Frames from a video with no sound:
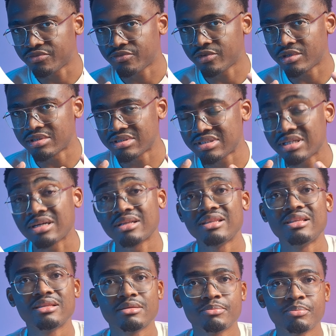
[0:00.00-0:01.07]
for the
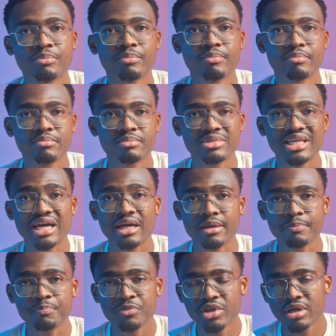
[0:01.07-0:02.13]
second time.